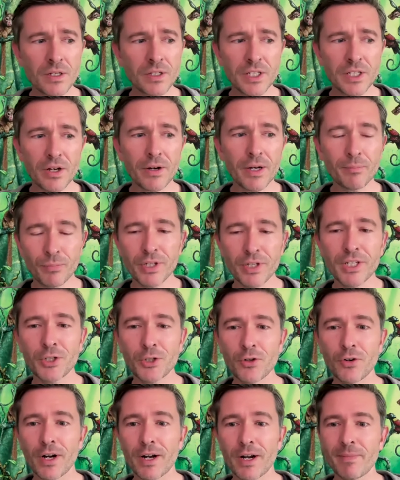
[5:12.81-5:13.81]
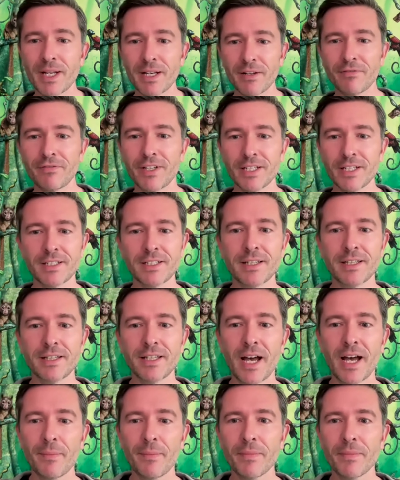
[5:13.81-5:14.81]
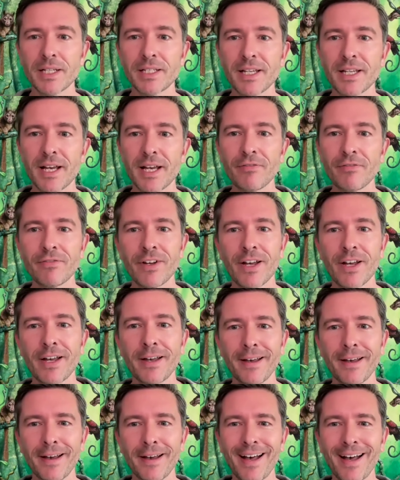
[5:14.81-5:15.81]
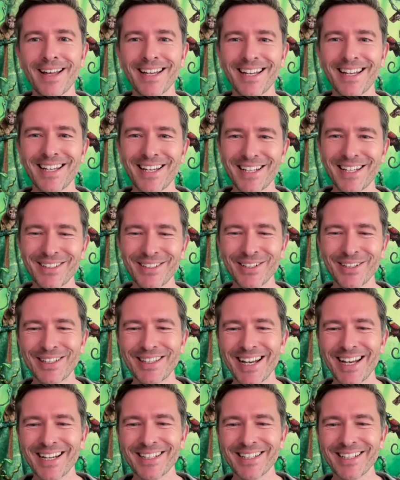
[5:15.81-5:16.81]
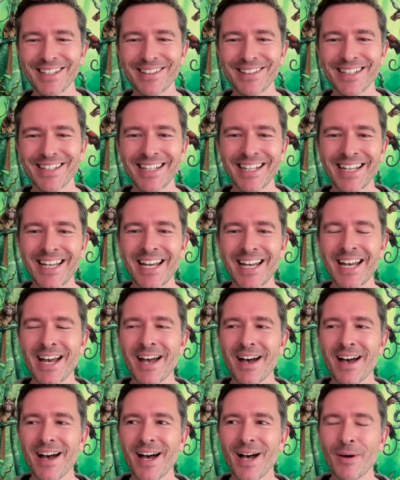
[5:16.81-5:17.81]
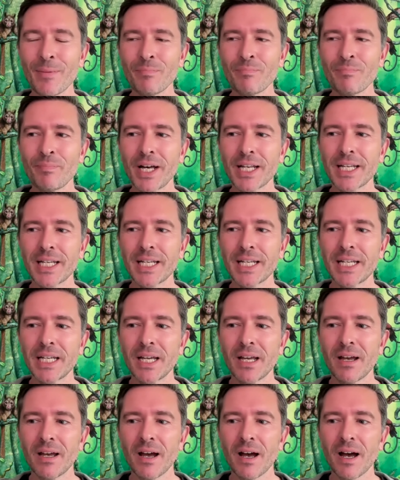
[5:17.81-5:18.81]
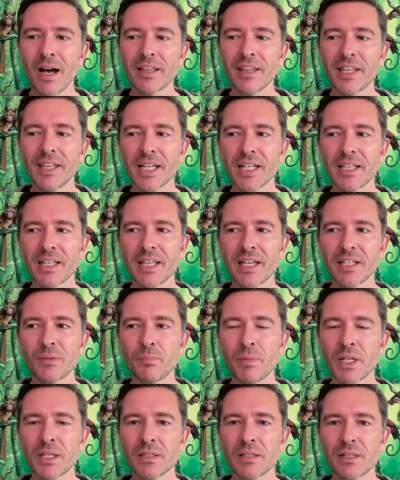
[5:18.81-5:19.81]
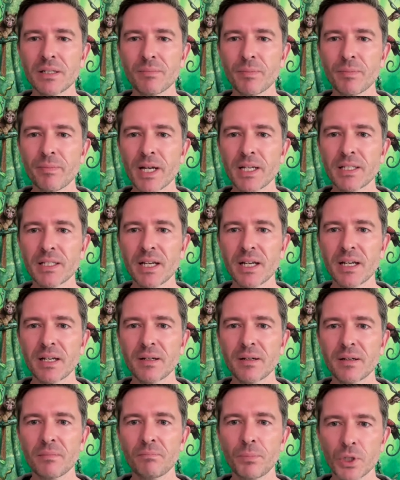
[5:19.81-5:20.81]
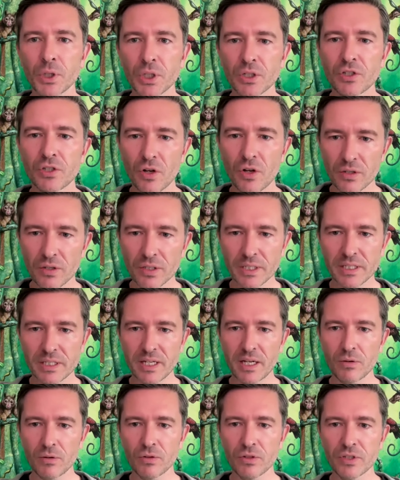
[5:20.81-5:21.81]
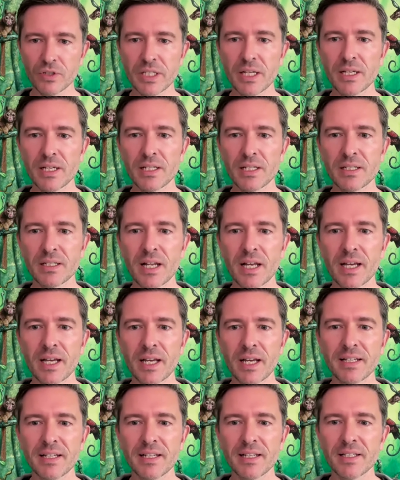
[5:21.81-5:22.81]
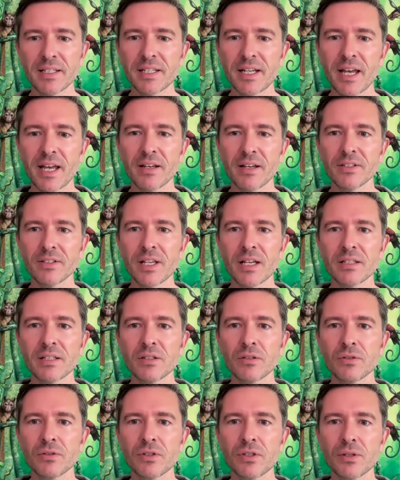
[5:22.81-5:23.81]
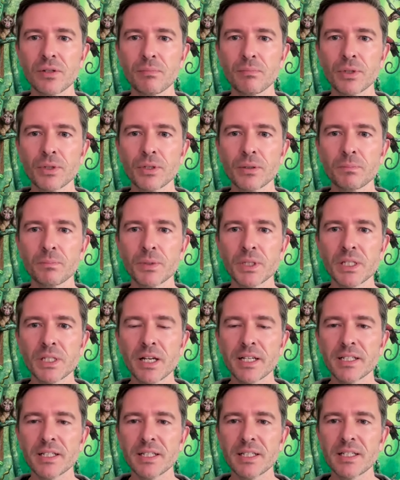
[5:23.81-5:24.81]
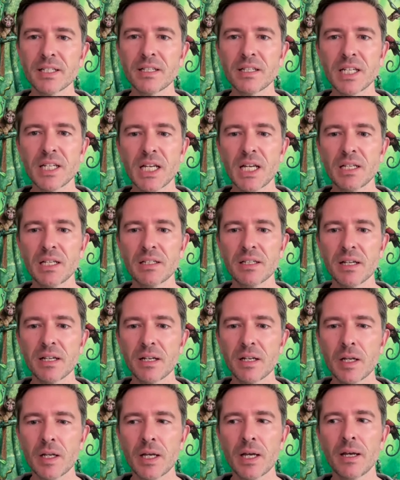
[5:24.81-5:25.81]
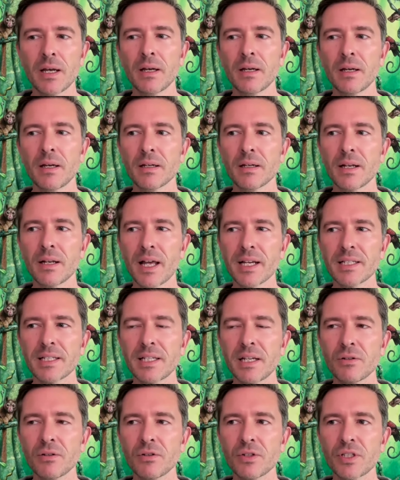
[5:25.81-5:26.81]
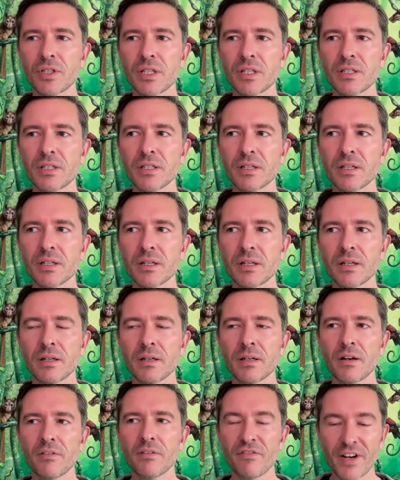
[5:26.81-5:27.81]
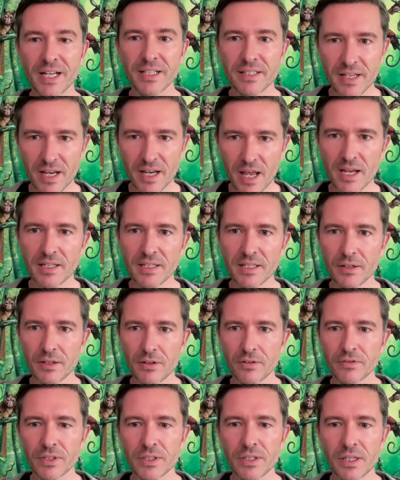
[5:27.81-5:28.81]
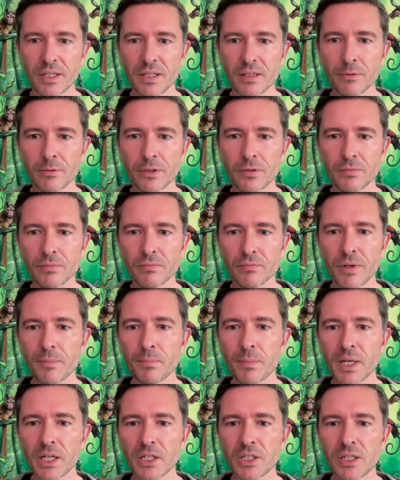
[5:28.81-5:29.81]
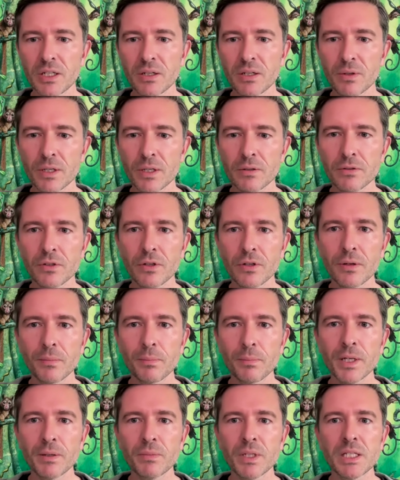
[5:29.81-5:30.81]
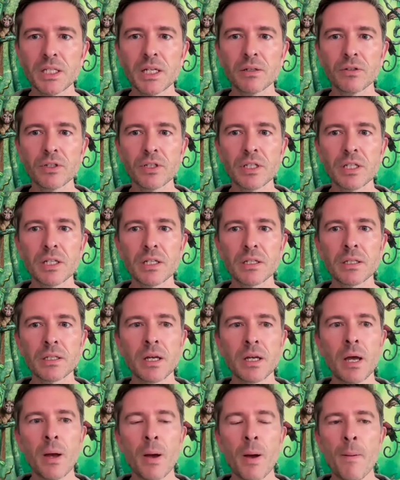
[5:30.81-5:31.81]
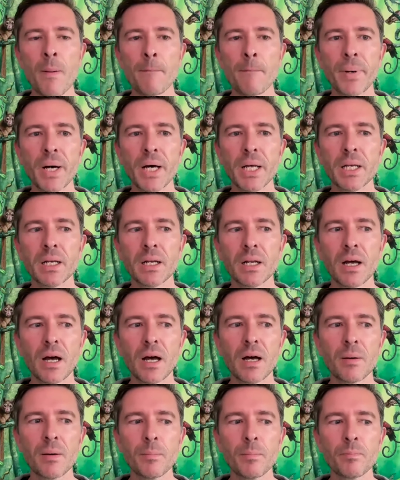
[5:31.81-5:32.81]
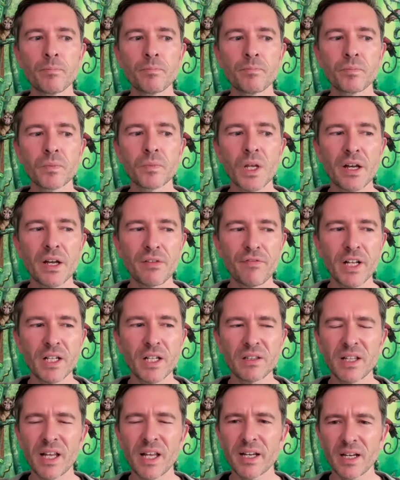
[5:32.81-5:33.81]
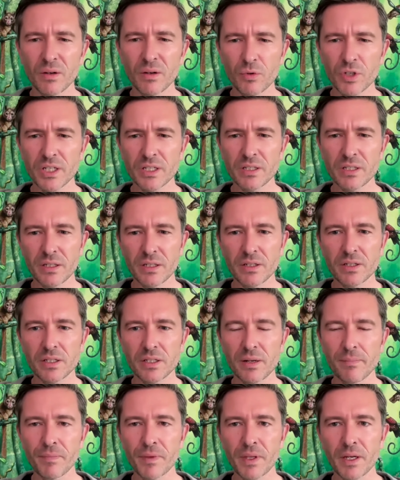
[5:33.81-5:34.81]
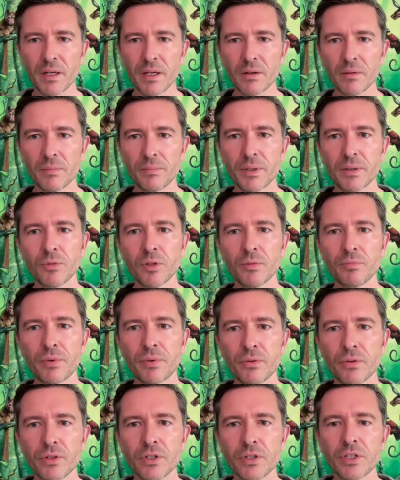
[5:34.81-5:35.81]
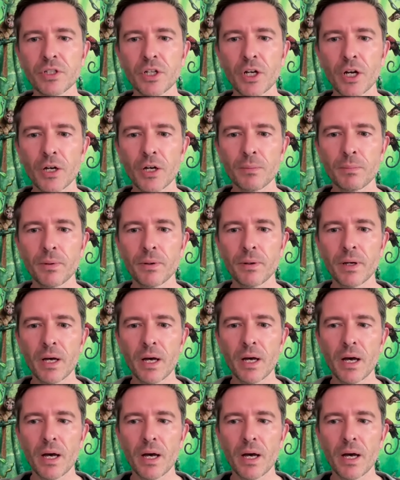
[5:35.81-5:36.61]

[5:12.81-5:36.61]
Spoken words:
So I'm pretty sure I manifested that myself and got that going. But I think there's been some amazing books on seahorses, like Helen Scales has an awesome book, Poseidon's Steed, and like seahorses are fascinating. Obviously, that was my PhD work was on the pygmy seahorses. But I felt like I wanted to do something at a bit more broader scope.